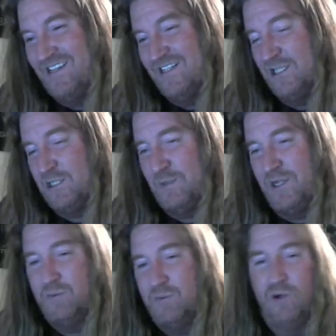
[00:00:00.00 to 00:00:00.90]
to the
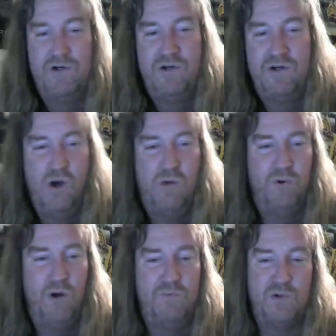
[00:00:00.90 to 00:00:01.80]
spaceport, no
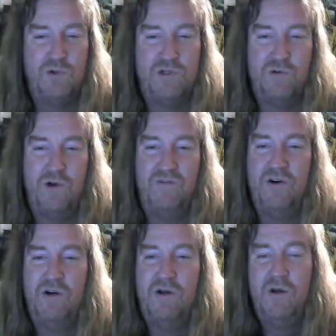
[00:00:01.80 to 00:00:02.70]
problems
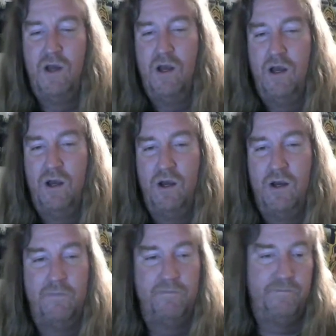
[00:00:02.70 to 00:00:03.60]
whatsoever. And